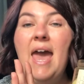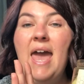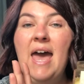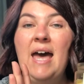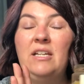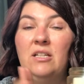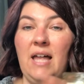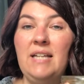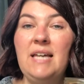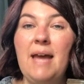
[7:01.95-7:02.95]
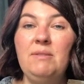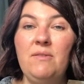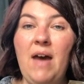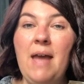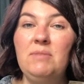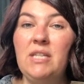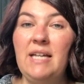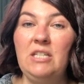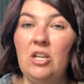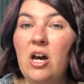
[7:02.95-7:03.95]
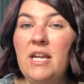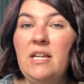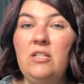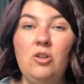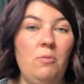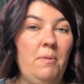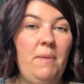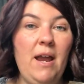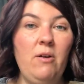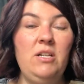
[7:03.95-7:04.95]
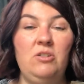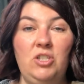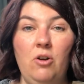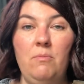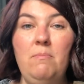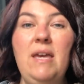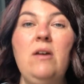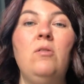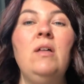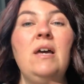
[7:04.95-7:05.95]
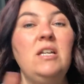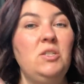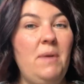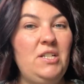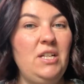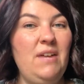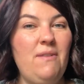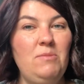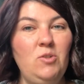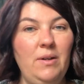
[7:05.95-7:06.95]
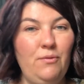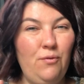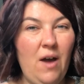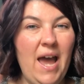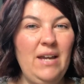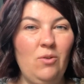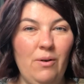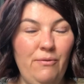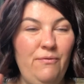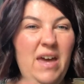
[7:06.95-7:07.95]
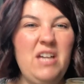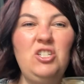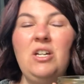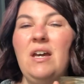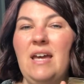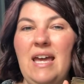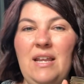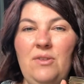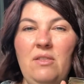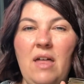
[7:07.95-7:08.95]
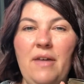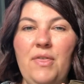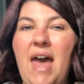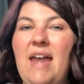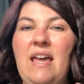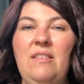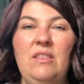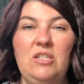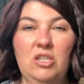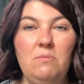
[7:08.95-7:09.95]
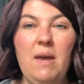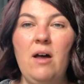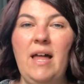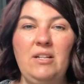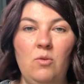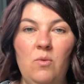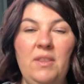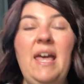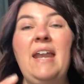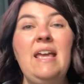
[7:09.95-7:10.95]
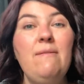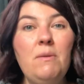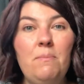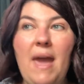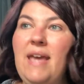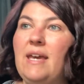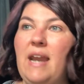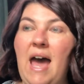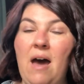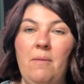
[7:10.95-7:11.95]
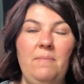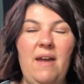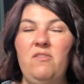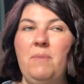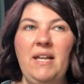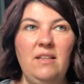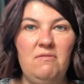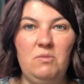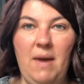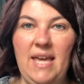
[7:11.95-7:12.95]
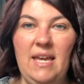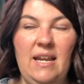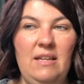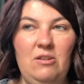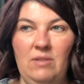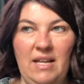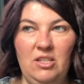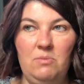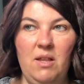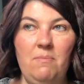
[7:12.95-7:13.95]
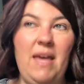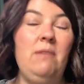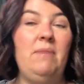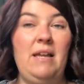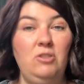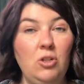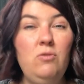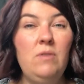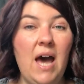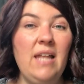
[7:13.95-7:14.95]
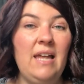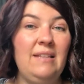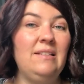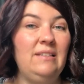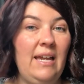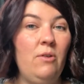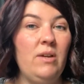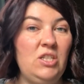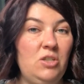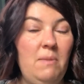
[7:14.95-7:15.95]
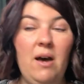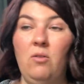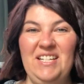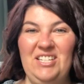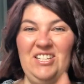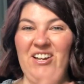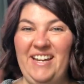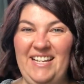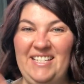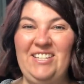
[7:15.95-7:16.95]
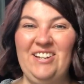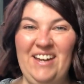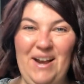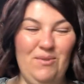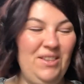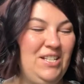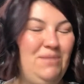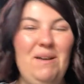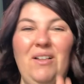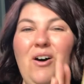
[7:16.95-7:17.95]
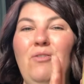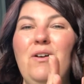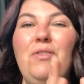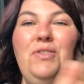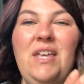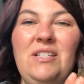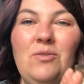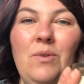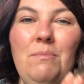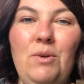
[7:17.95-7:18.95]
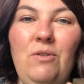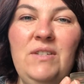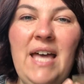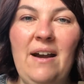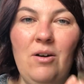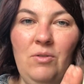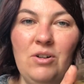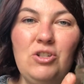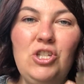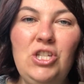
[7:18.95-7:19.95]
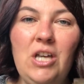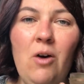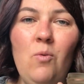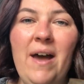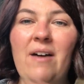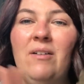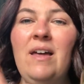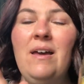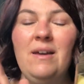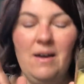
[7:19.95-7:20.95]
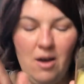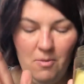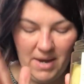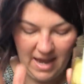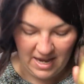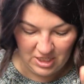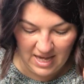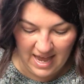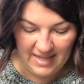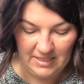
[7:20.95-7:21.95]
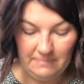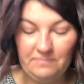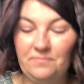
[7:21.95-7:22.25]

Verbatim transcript: And a lot of times if I'm slicing onions or preparing a certain meal, especially if I'm doing frying or fish, anything like that, and the smell, I don't want that. Even bacon. Um, everybody loves bacon and you like the smell of bacon, but I do not like the lingering smell. It's done, it's done. I want the smell over. This removes that odor so well. Oh my gosh, guys.